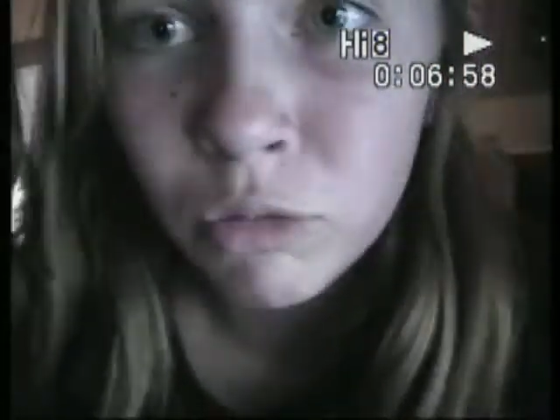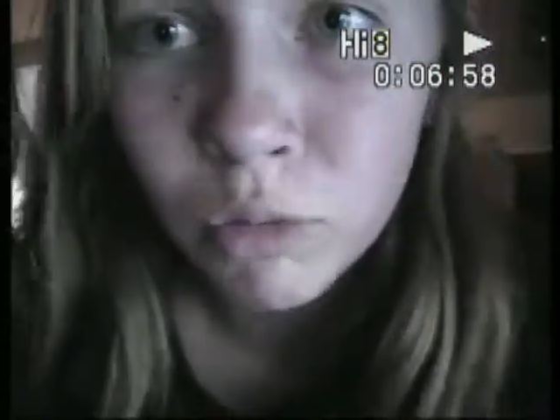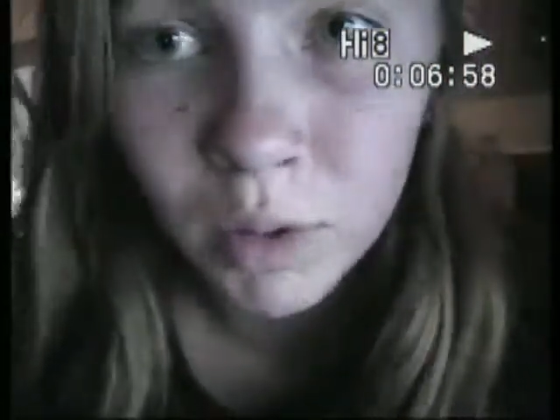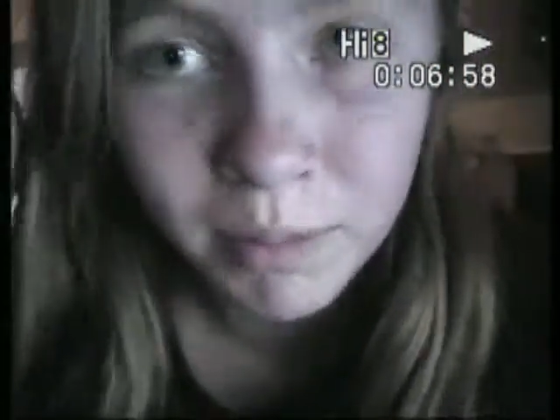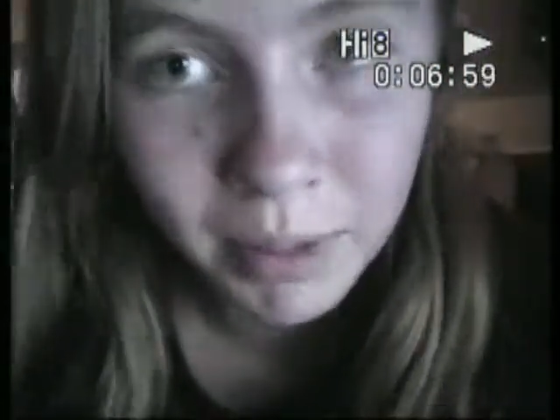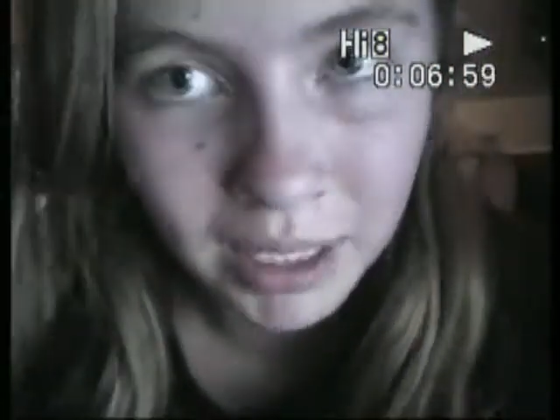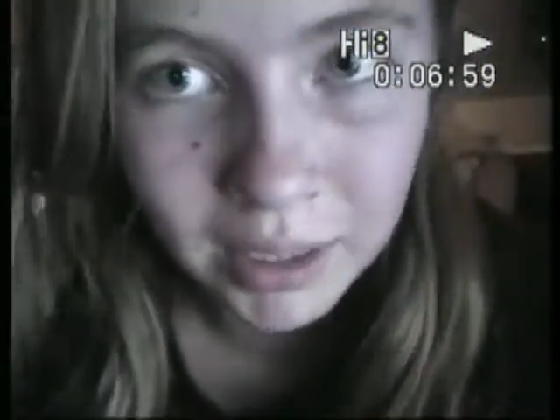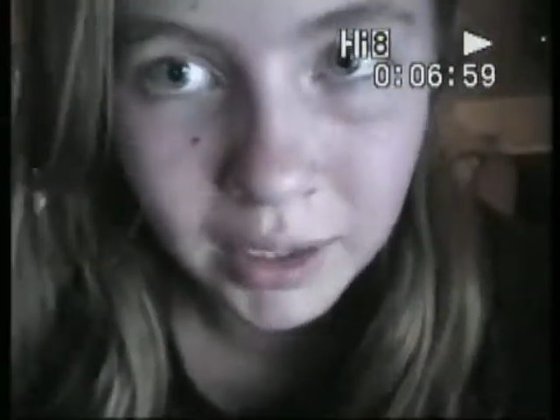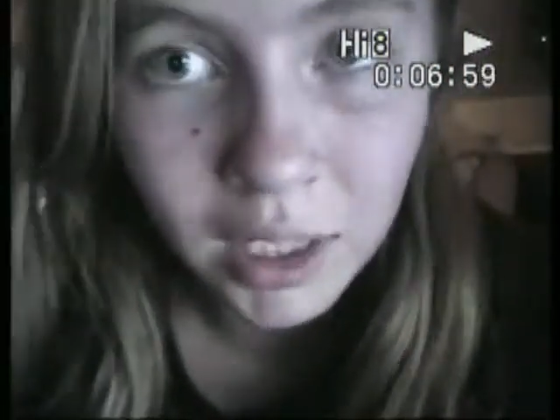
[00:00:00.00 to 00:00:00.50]
which
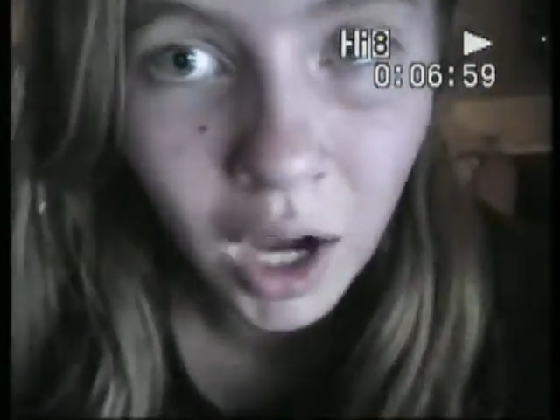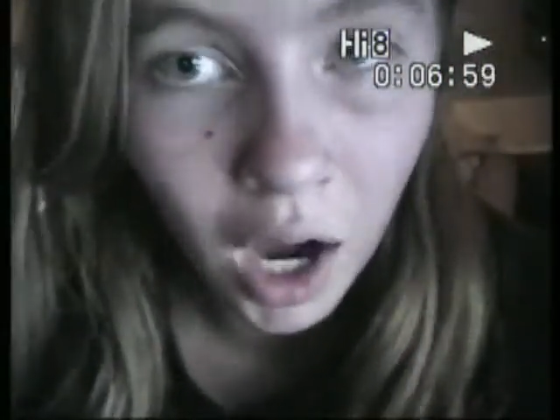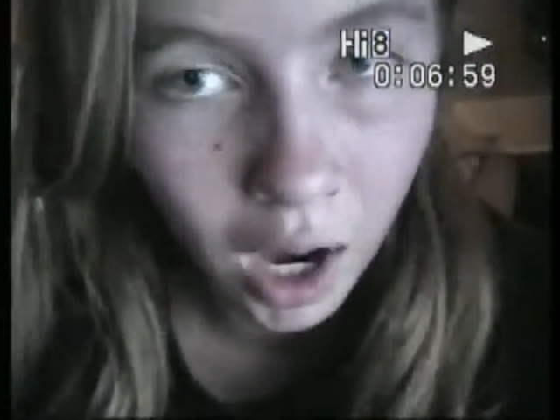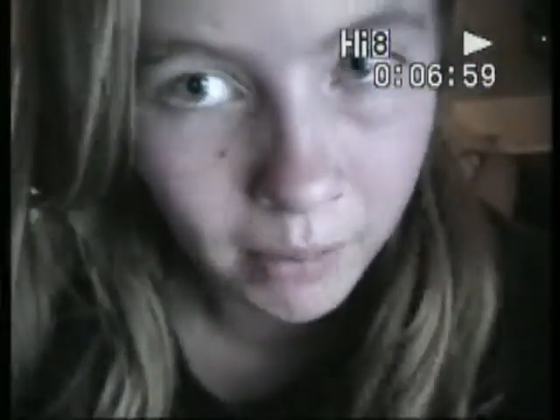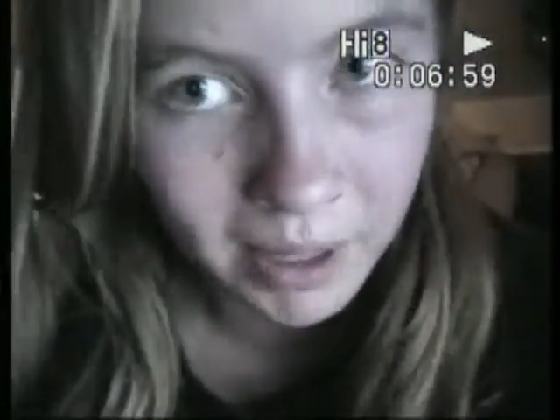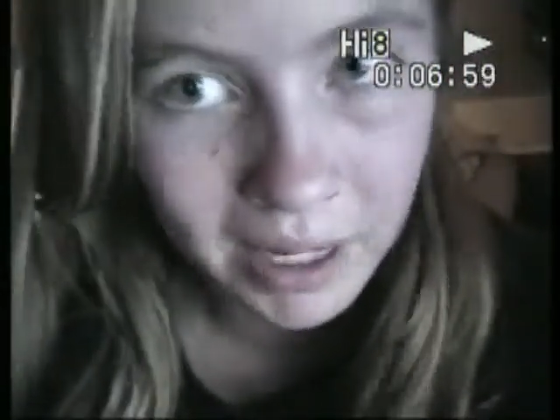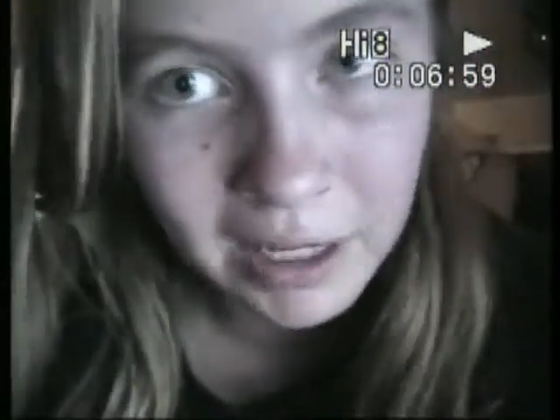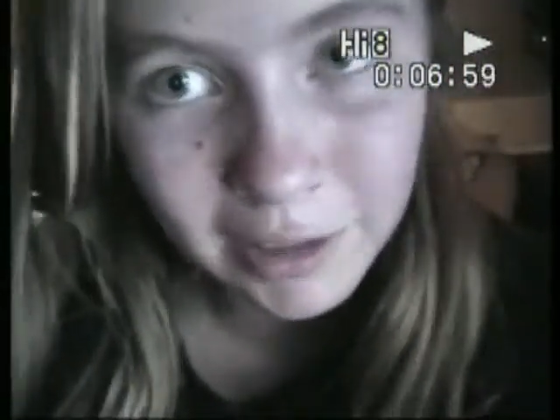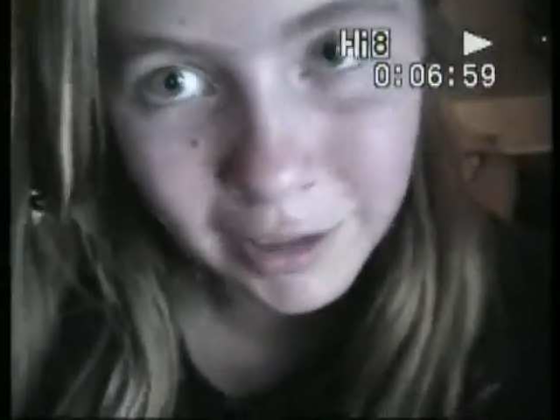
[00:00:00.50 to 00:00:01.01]
will be in the
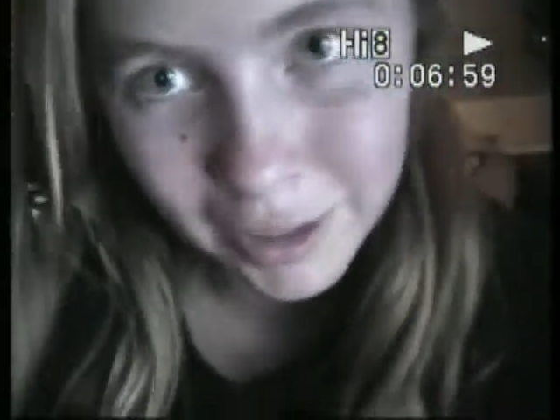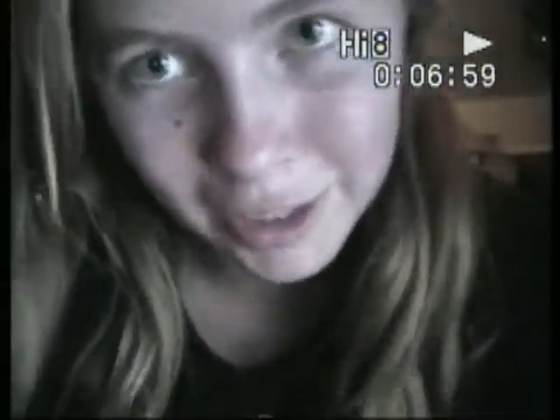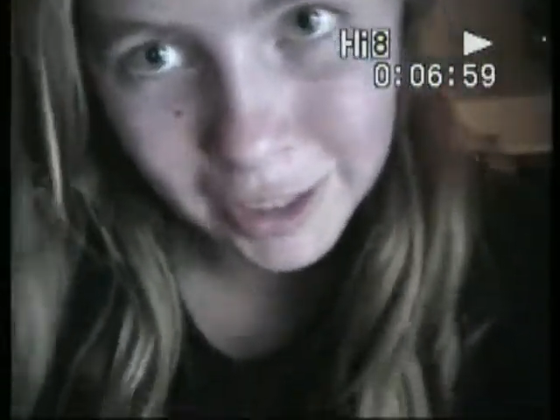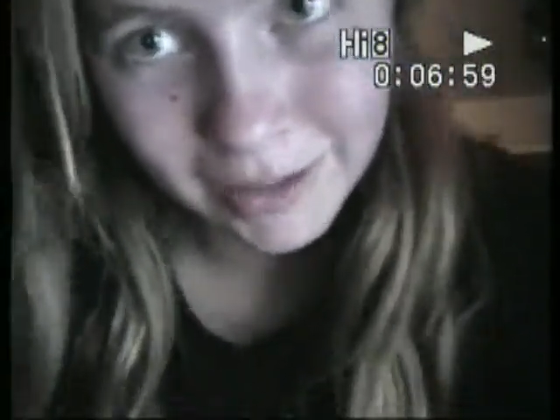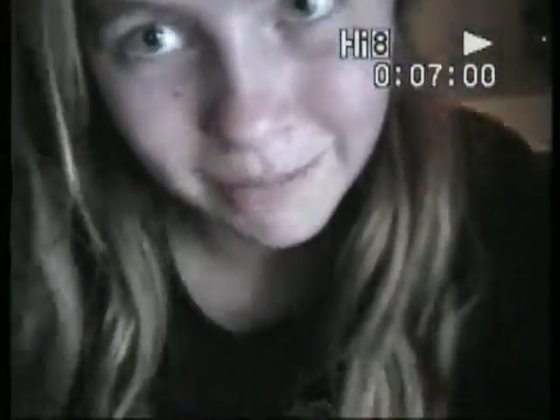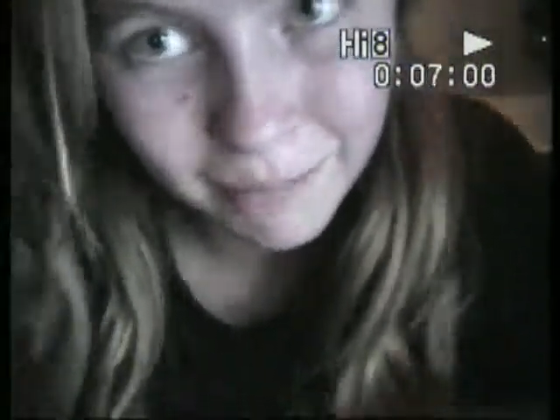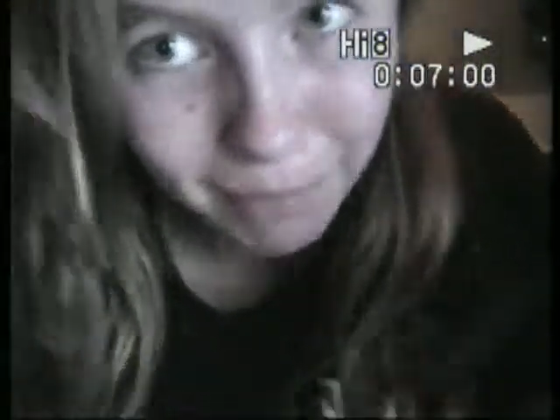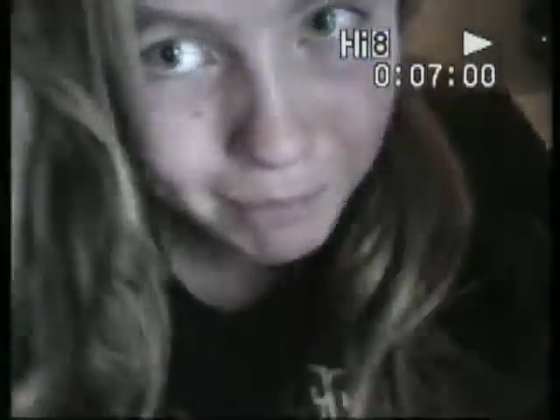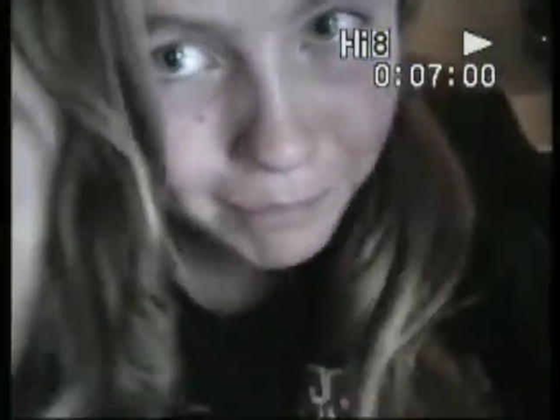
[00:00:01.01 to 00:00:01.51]

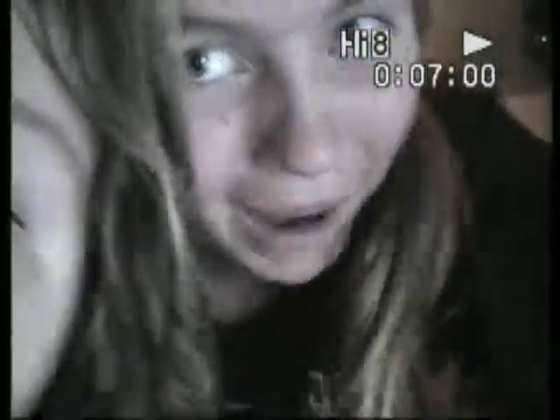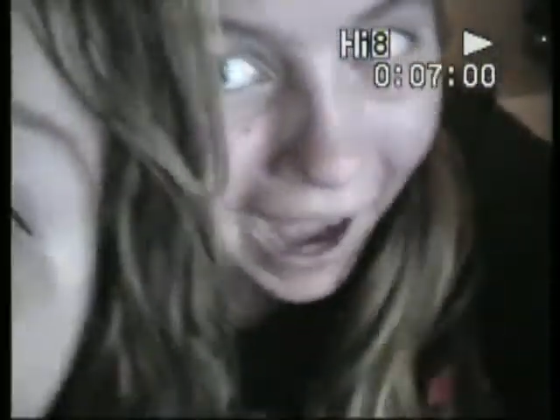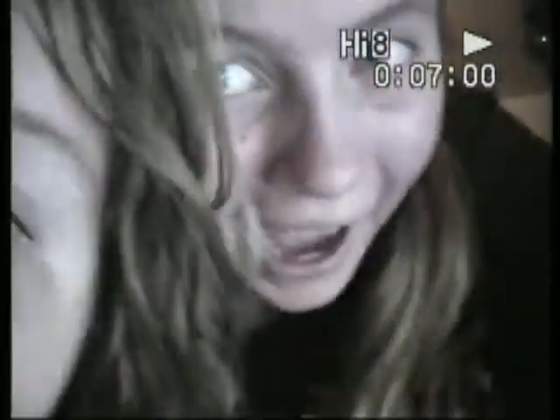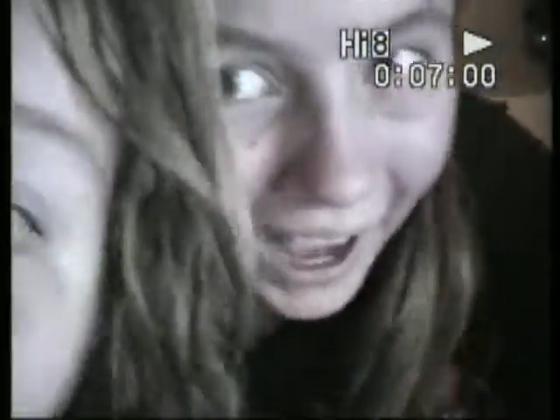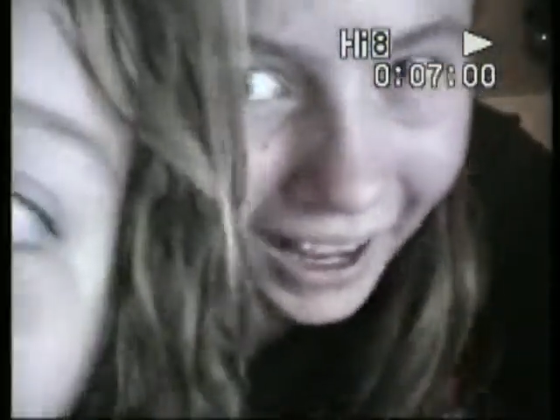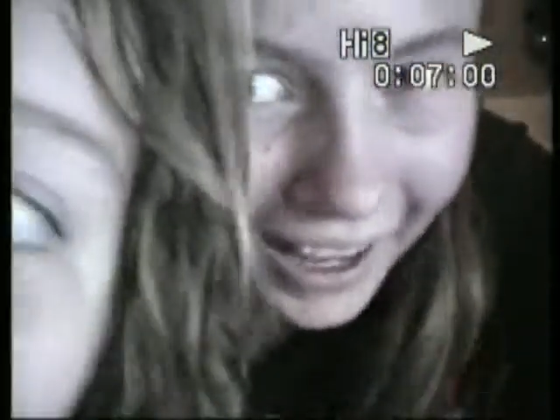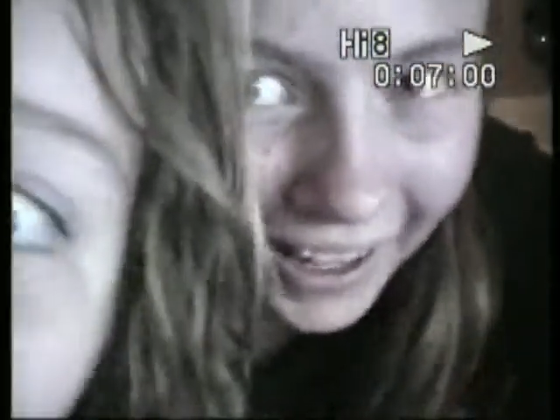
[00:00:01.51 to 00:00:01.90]
comments. Bye.